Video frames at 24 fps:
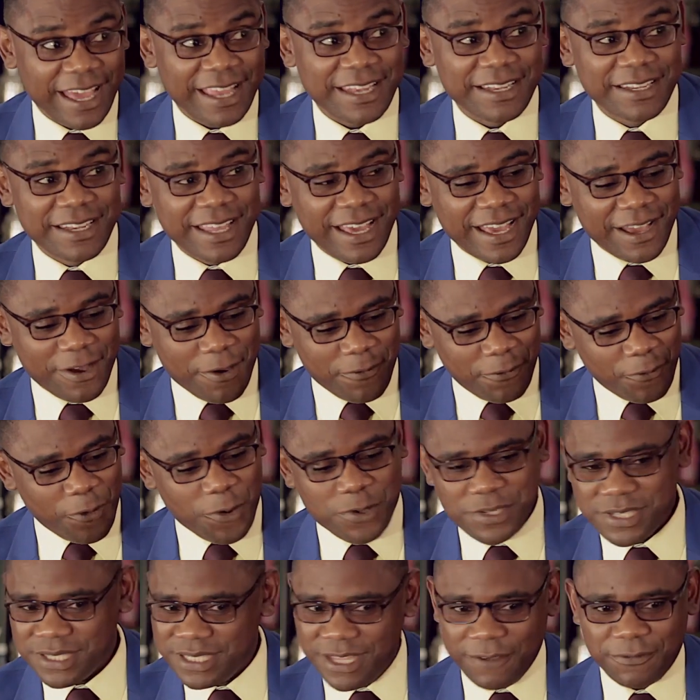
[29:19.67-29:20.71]
And of
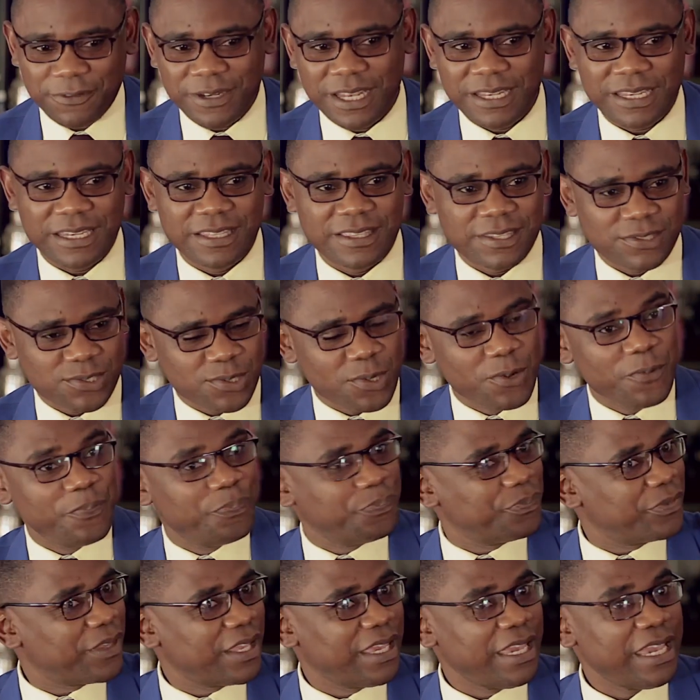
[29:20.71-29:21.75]
course, definitely. So
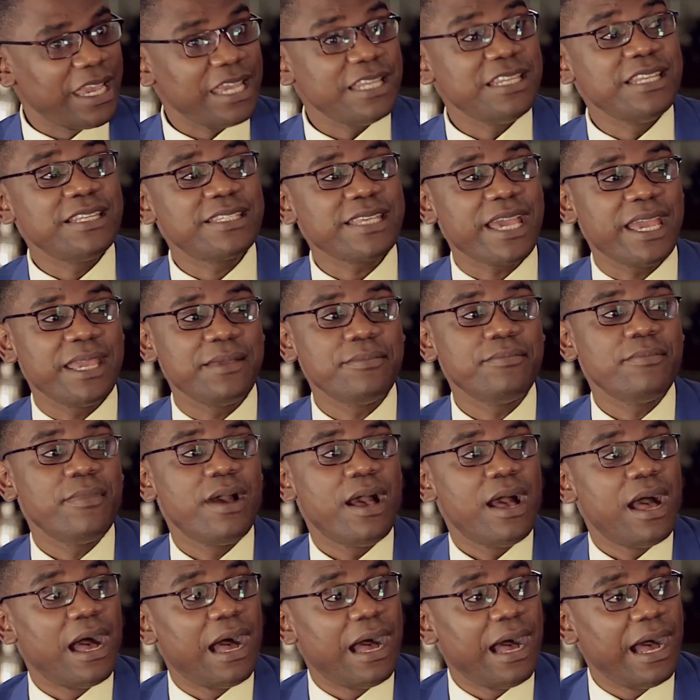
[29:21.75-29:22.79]
anytime
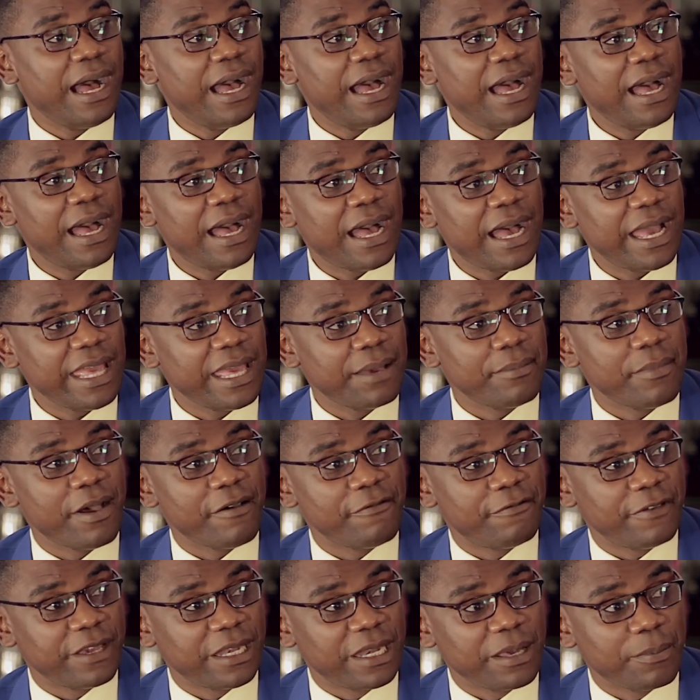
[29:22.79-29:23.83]
I am
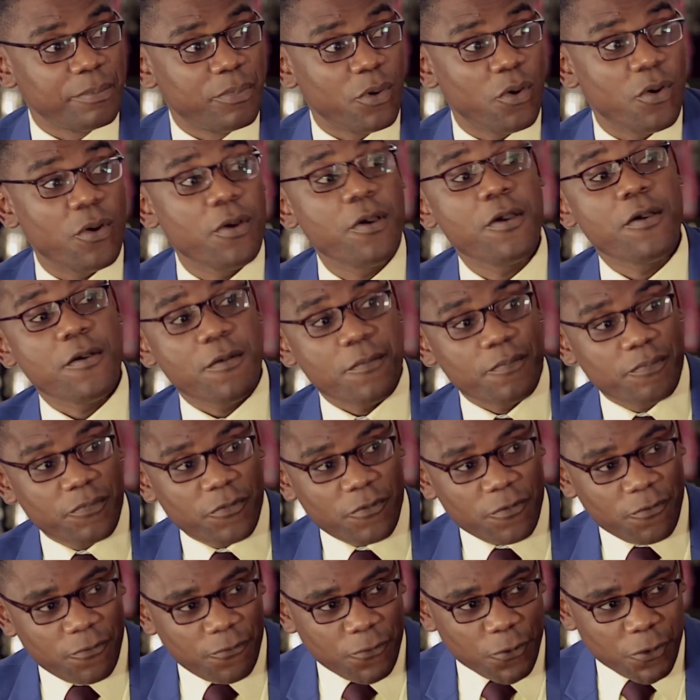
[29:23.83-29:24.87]
available,
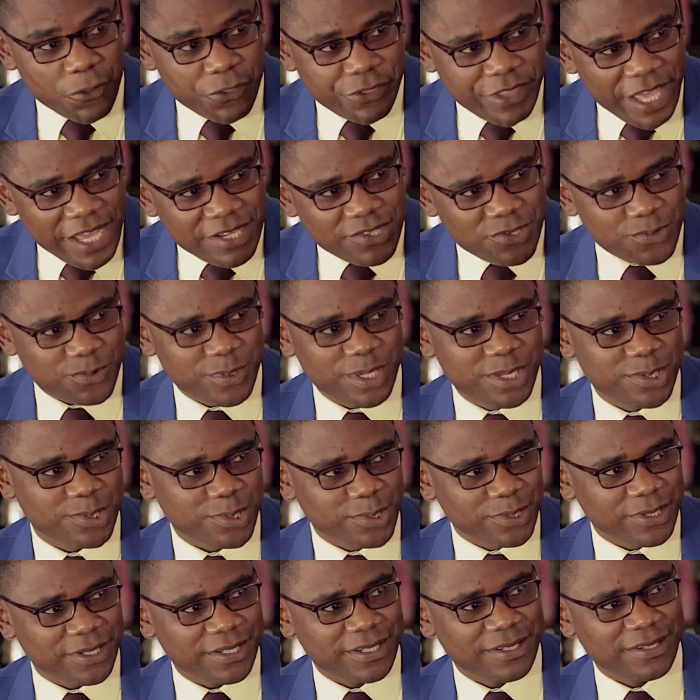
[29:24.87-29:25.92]
for that
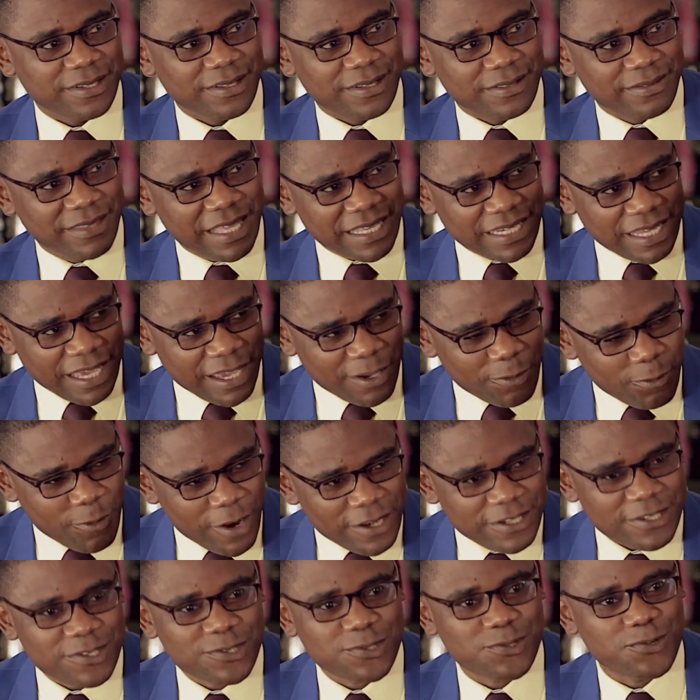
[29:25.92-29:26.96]
reason, that I
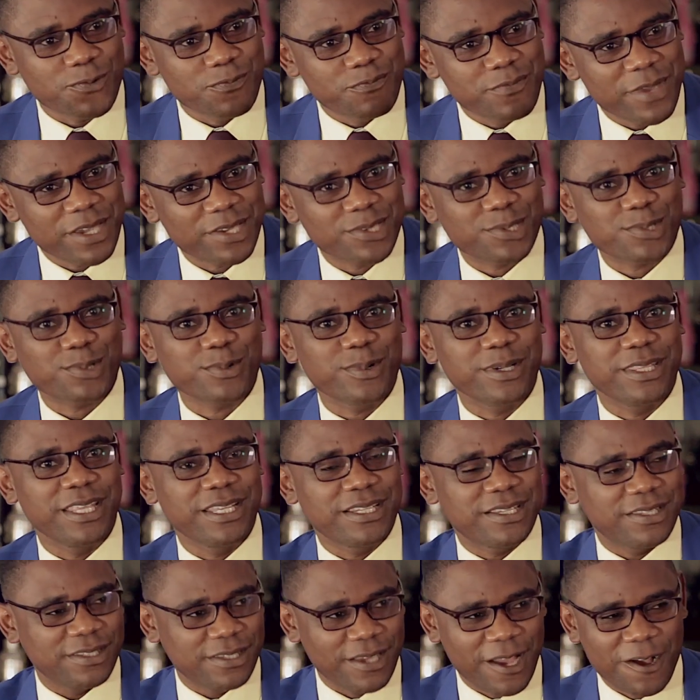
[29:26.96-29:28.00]
want to make sure
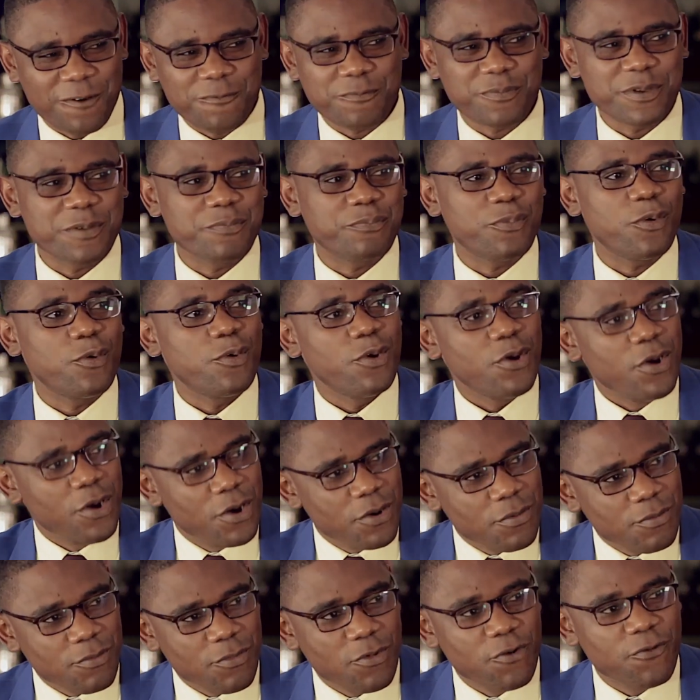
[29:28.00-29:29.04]
that young people
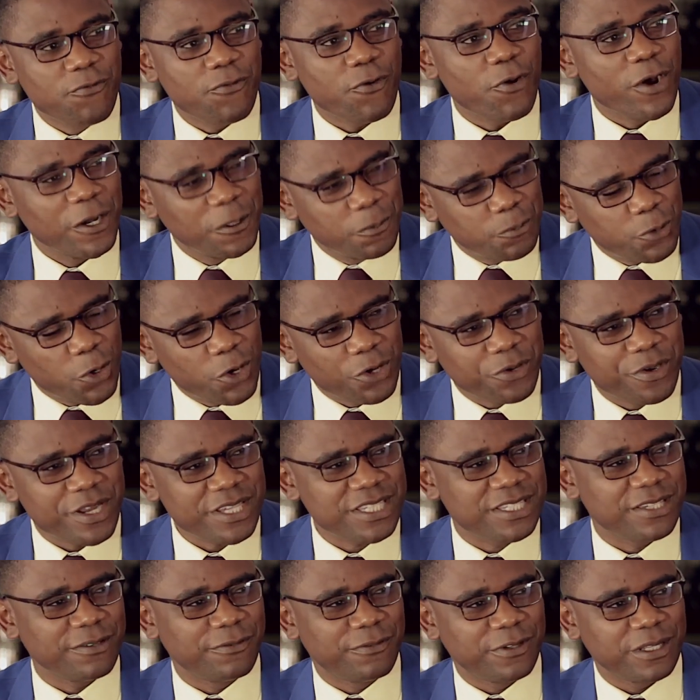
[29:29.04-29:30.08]
move forward
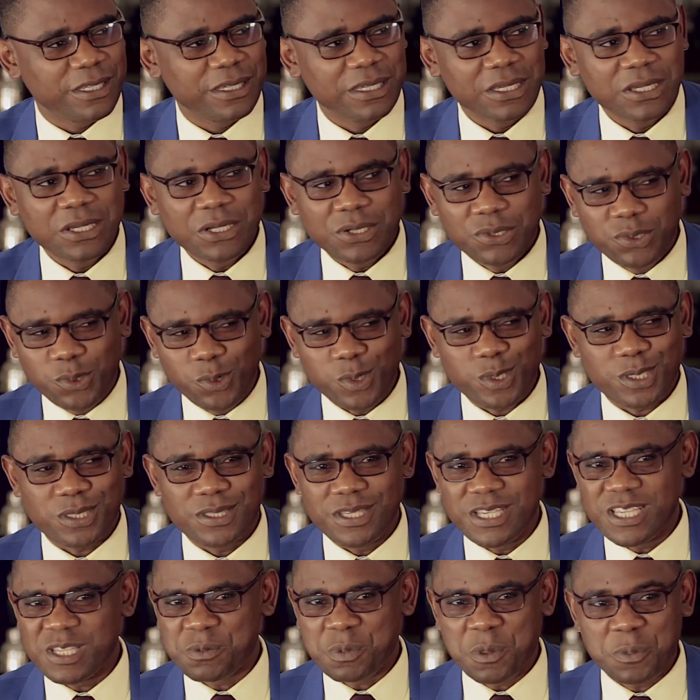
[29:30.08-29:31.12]
progressively, not
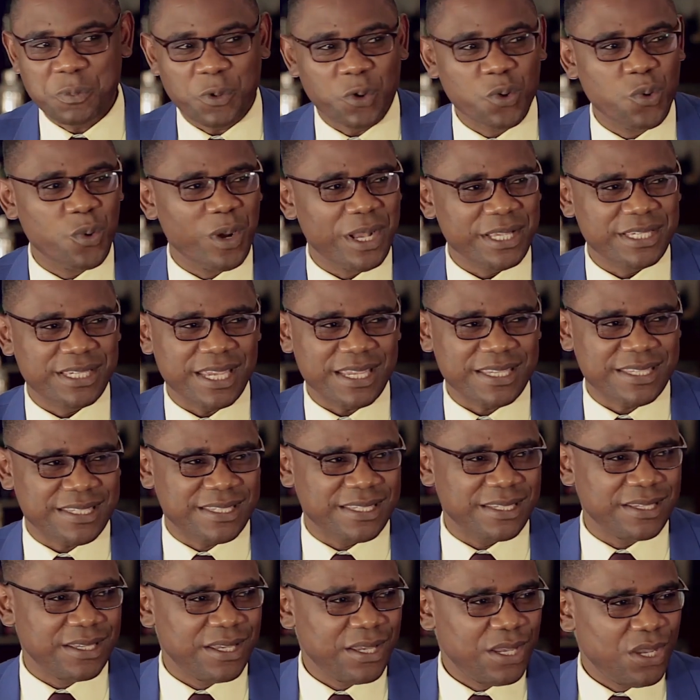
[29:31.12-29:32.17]
these people who are
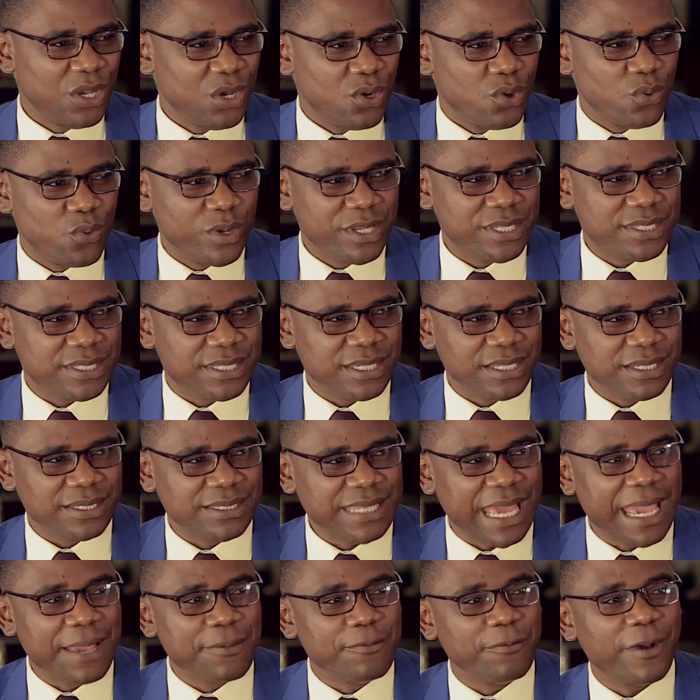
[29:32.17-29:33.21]
just wasting
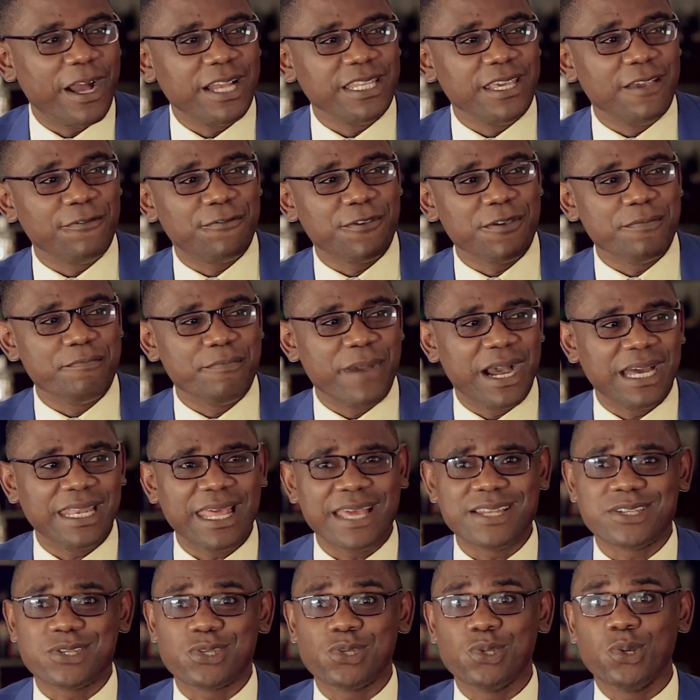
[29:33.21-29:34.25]
time. But if
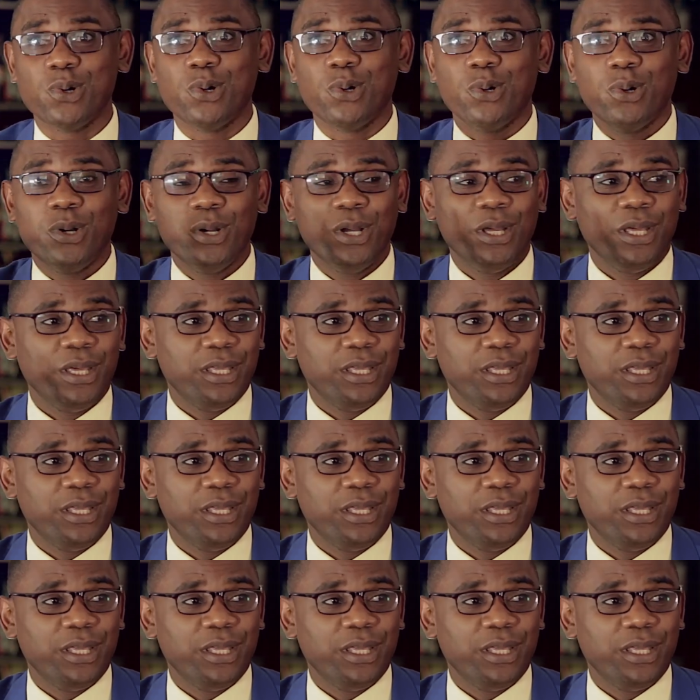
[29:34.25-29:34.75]
imbala tiyo,